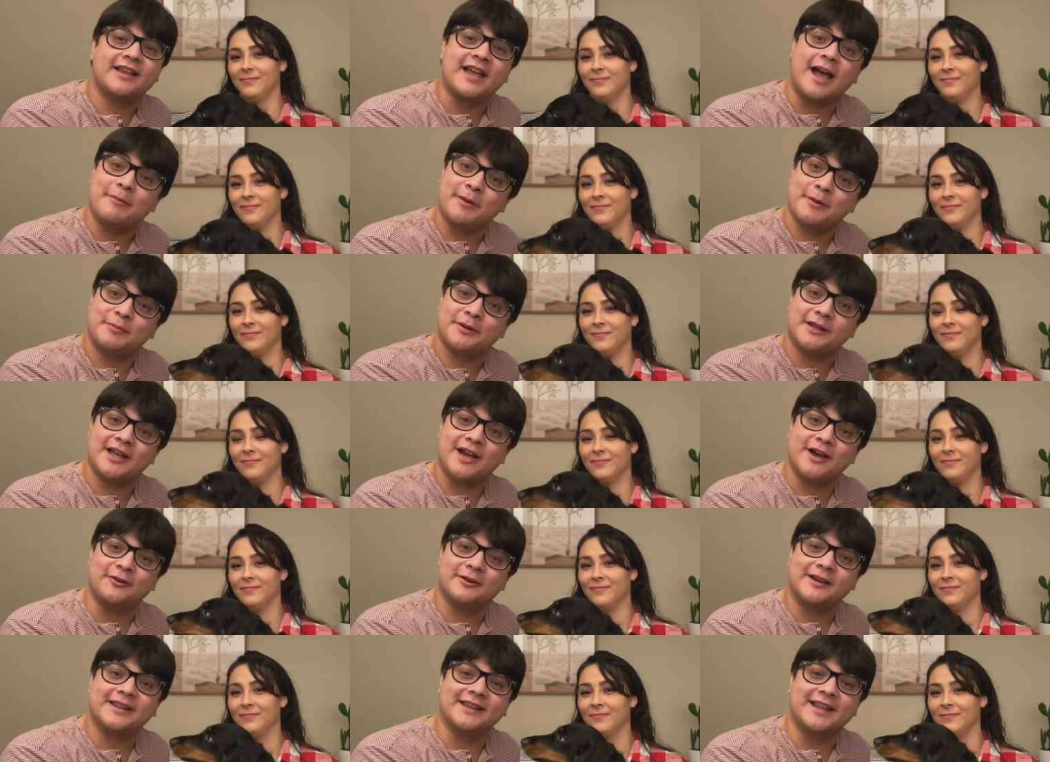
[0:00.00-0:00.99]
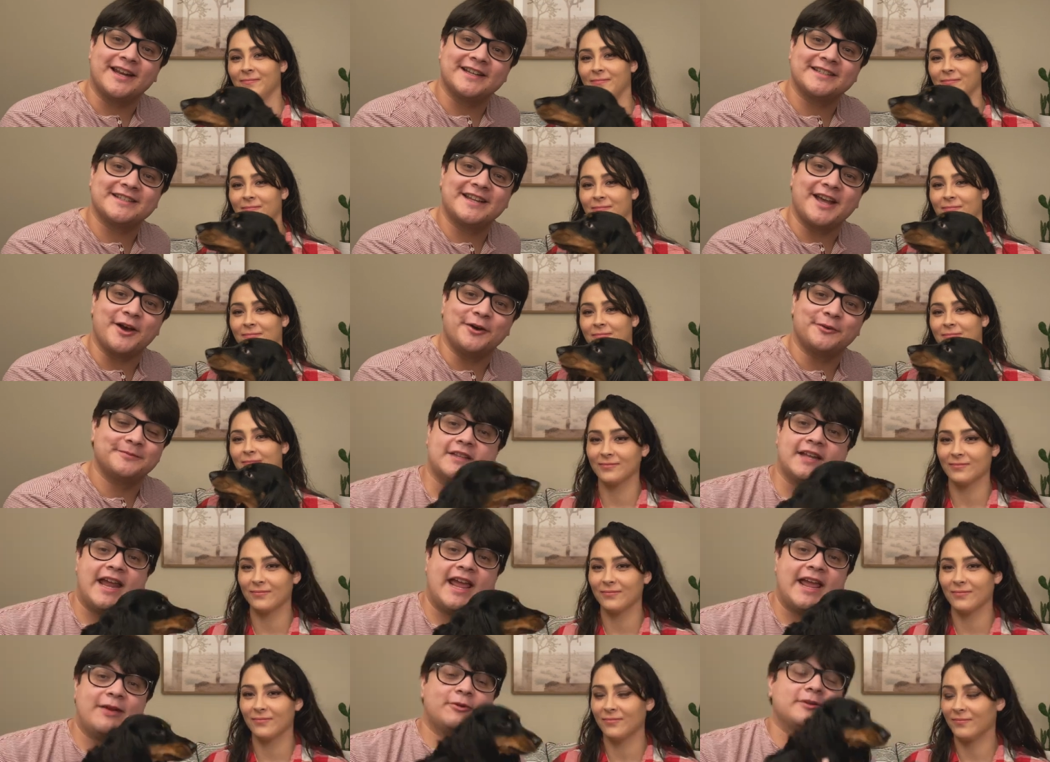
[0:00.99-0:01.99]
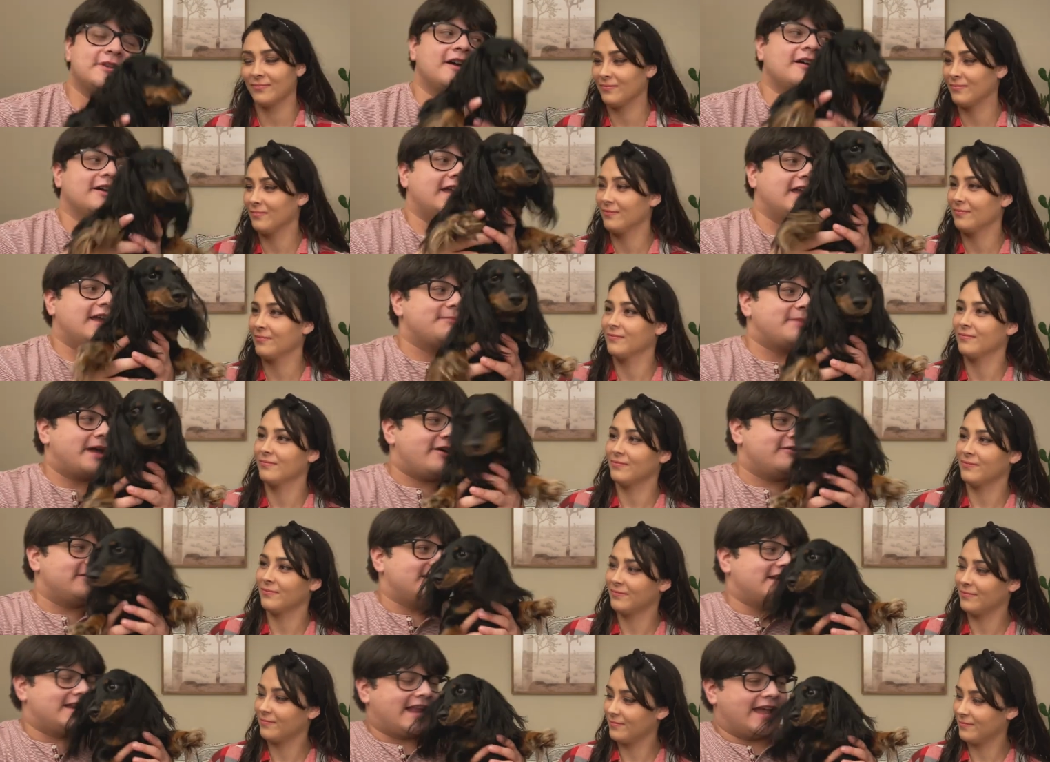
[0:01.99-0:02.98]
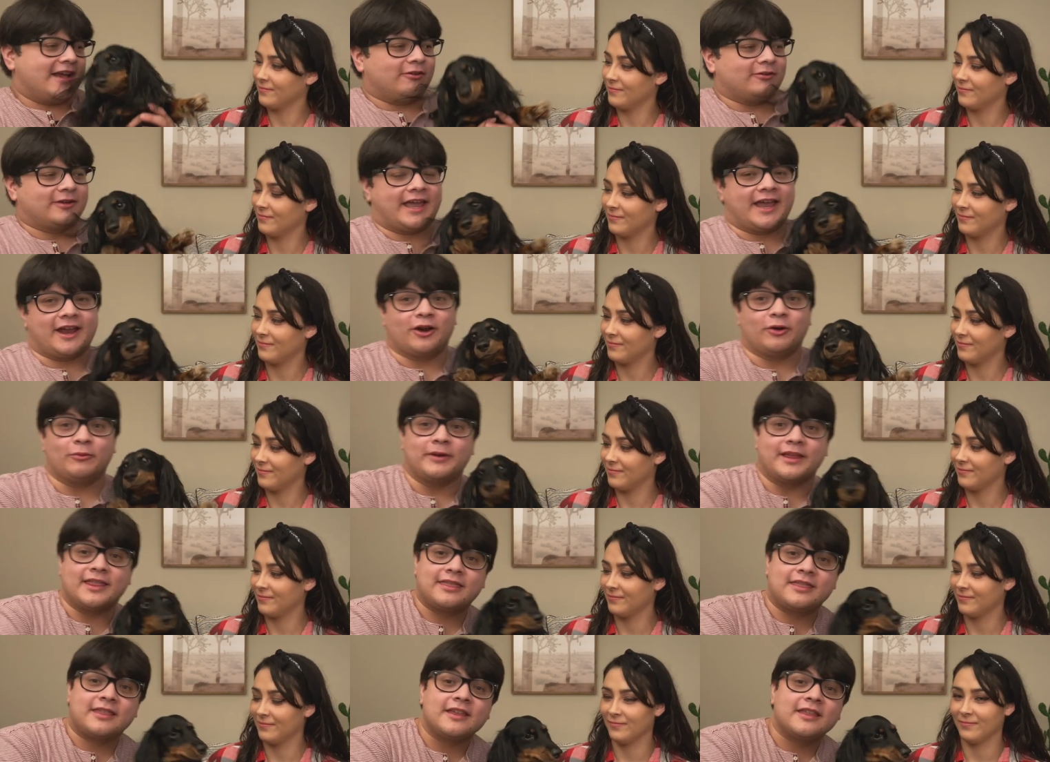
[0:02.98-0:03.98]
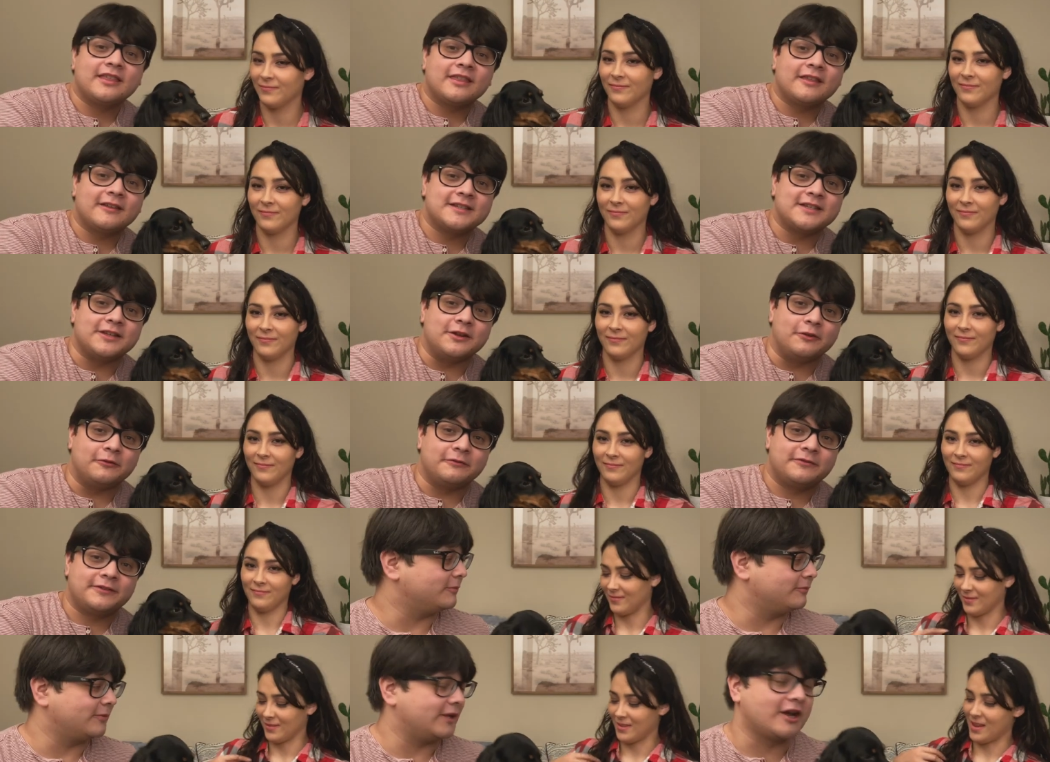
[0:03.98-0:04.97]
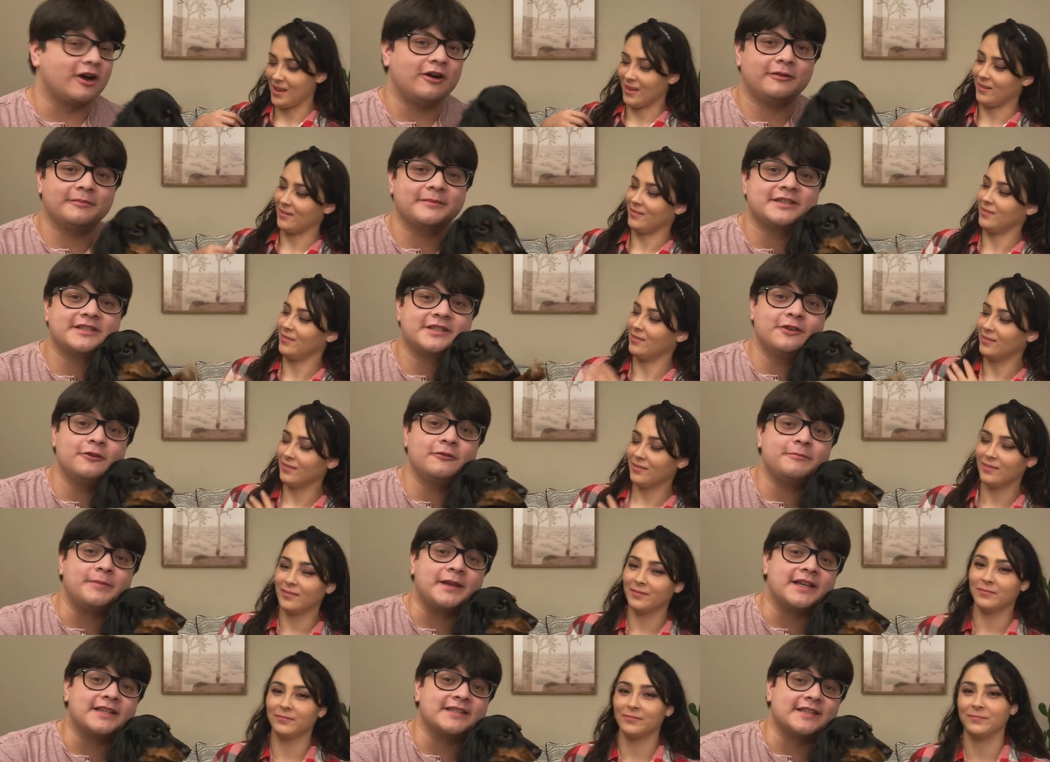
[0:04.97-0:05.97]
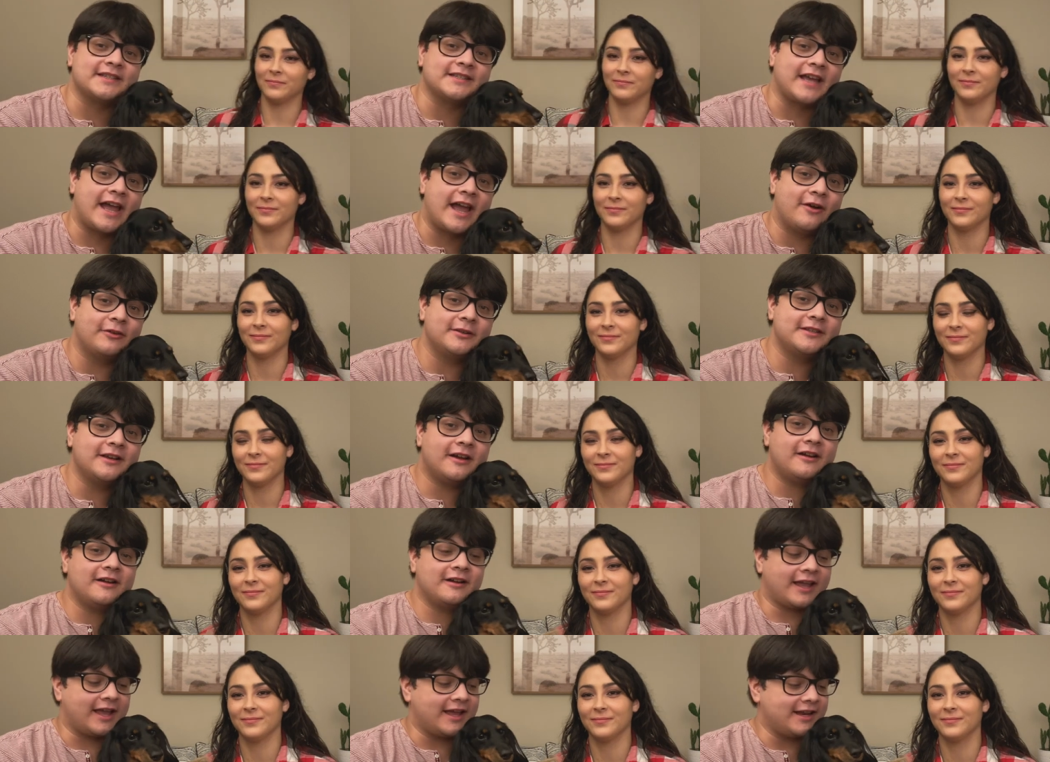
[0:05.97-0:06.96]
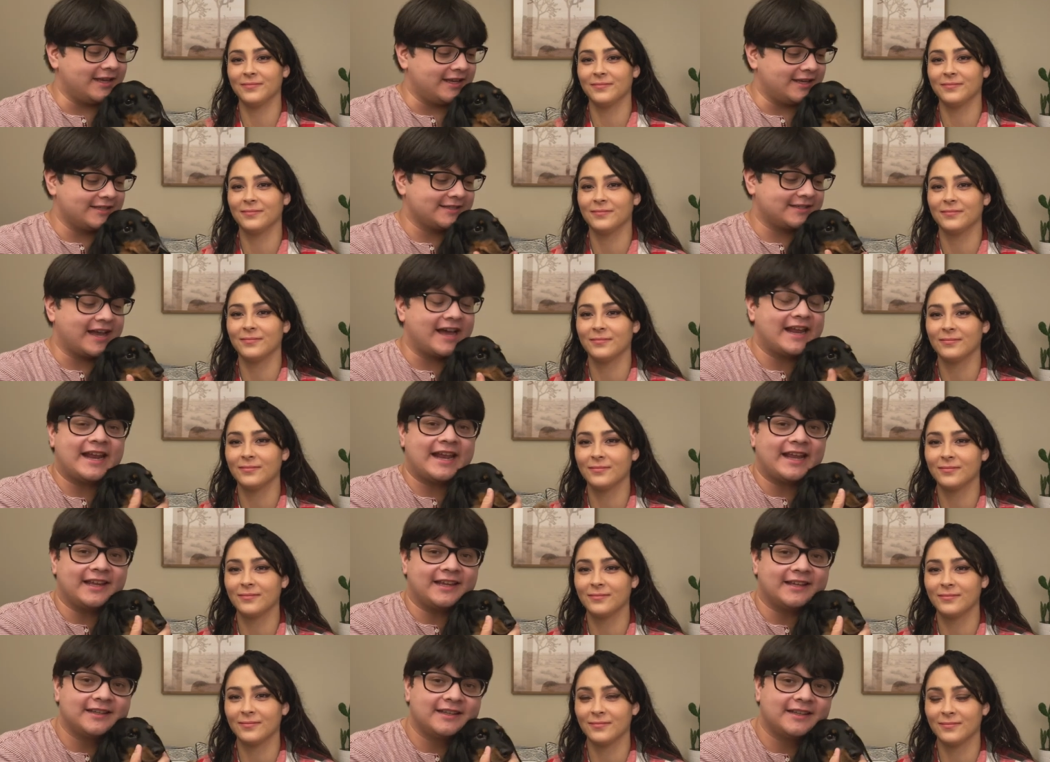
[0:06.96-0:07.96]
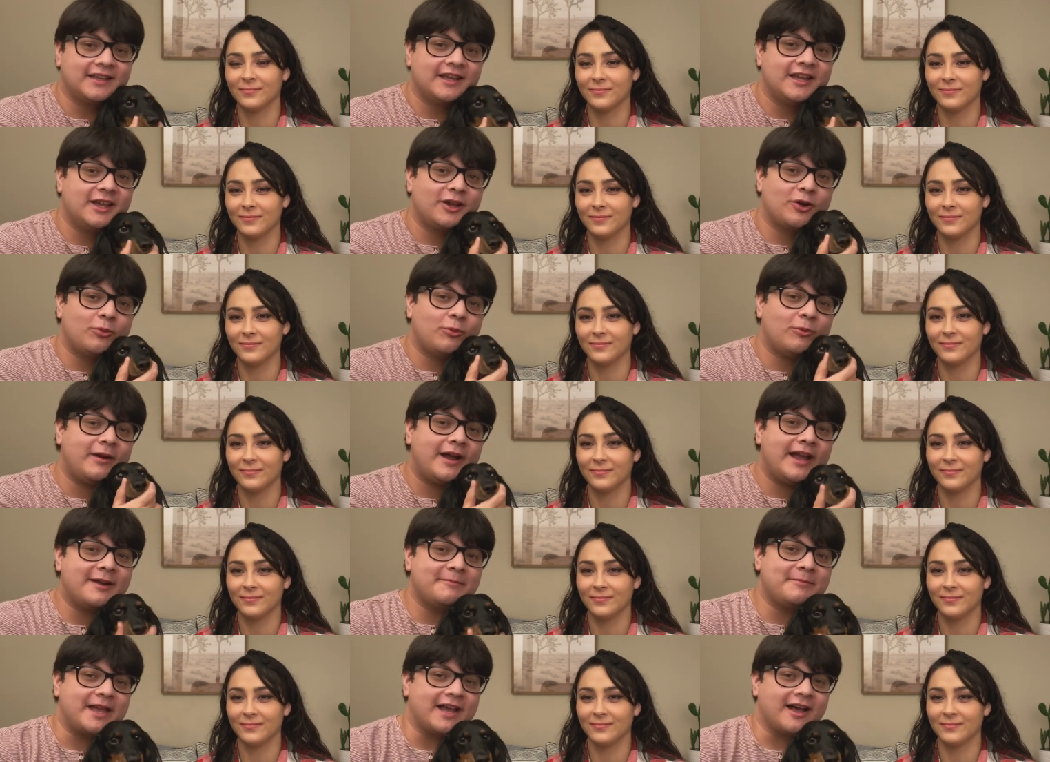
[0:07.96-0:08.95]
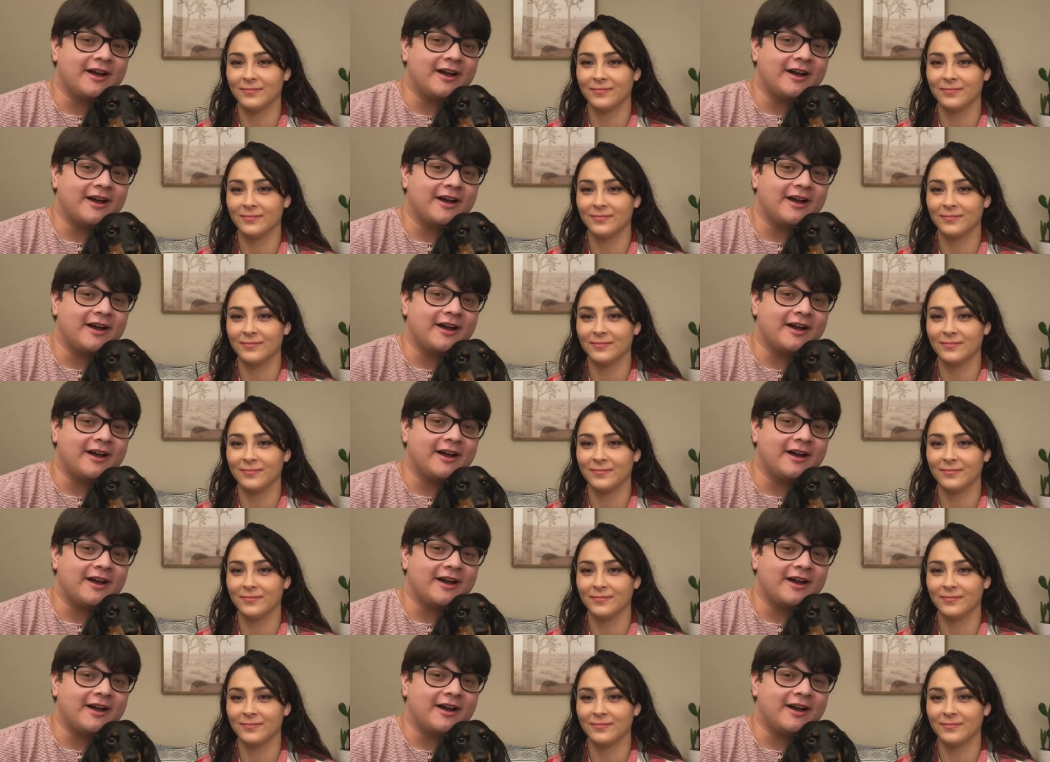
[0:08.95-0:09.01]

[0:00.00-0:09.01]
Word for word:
Speaker 1: comment below and let us know. Today we're talking about nail care with the Snoof. We call him the Snoof because he's a hound dog and he's got a quite a big